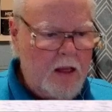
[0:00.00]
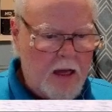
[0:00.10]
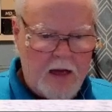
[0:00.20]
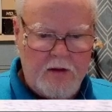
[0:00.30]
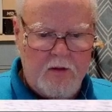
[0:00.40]

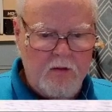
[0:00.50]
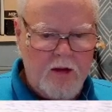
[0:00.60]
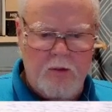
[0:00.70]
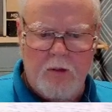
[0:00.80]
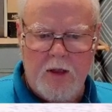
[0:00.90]
that
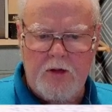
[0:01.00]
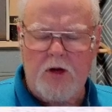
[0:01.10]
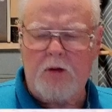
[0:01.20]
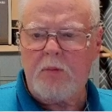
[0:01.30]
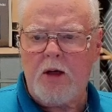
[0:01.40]
literally
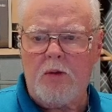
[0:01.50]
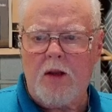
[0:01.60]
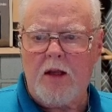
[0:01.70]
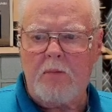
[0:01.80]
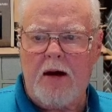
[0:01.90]
took me
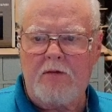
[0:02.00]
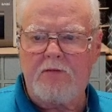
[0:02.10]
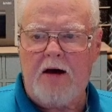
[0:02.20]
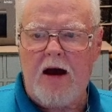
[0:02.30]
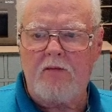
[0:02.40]
only about
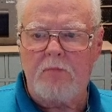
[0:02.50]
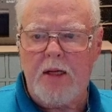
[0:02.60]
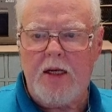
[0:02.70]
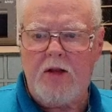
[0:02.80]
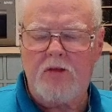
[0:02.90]
5
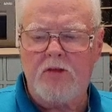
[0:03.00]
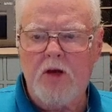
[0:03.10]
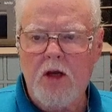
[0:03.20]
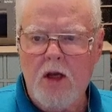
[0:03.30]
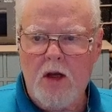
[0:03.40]
minutes
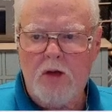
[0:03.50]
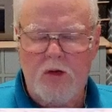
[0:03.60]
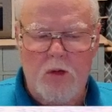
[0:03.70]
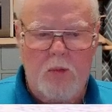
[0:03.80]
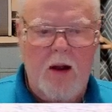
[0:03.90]

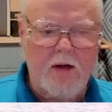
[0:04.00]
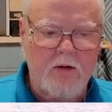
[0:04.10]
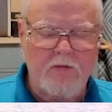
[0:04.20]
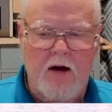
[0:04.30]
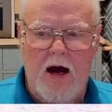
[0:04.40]
to
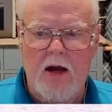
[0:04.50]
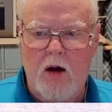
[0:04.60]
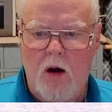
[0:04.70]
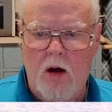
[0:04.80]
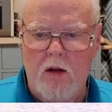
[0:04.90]
rectify
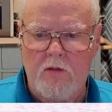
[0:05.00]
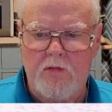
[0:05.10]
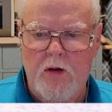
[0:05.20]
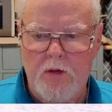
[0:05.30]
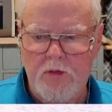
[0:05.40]
all of
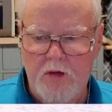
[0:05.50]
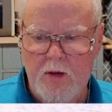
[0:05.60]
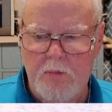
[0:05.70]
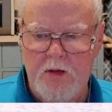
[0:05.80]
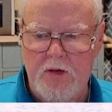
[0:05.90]
those
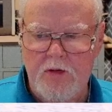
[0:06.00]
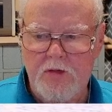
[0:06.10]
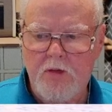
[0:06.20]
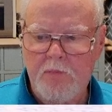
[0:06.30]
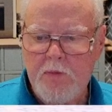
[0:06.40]

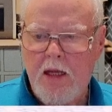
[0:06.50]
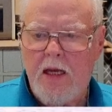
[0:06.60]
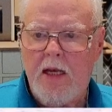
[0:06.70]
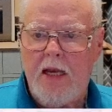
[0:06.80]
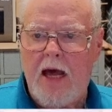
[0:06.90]
images.
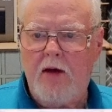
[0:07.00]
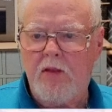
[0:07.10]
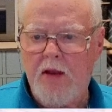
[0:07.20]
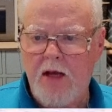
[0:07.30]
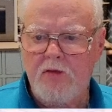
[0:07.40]
Now,
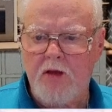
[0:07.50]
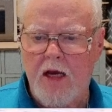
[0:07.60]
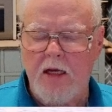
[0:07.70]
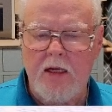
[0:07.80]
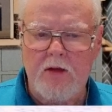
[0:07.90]
the next thing
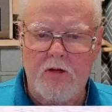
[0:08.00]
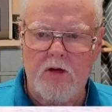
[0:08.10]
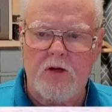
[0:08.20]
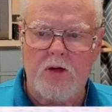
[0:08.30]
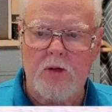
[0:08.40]
I need to
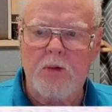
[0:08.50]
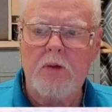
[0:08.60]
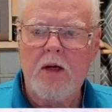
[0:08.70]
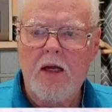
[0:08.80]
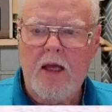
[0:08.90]
do
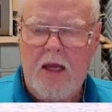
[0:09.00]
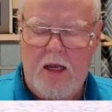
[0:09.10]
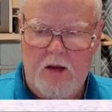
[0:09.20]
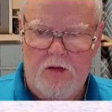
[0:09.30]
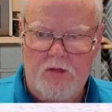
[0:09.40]

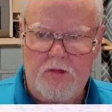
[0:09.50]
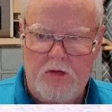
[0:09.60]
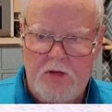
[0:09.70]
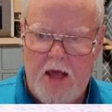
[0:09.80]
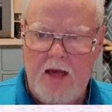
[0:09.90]
is
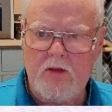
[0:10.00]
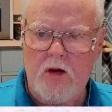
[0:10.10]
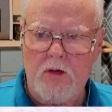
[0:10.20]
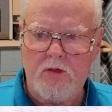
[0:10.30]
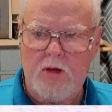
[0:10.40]
take
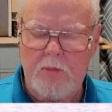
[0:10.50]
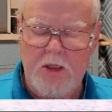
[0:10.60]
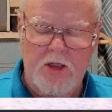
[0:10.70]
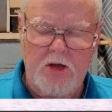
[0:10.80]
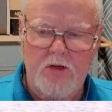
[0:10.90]
those
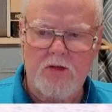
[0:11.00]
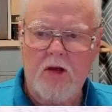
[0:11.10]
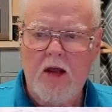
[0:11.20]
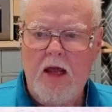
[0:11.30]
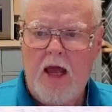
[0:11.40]
images
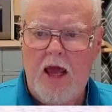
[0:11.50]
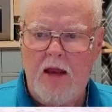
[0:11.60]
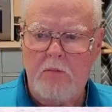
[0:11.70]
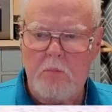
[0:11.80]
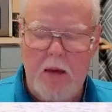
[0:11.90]

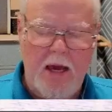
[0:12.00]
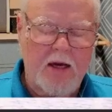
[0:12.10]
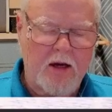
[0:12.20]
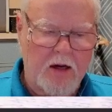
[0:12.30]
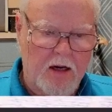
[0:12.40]
and
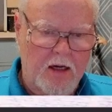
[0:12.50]
make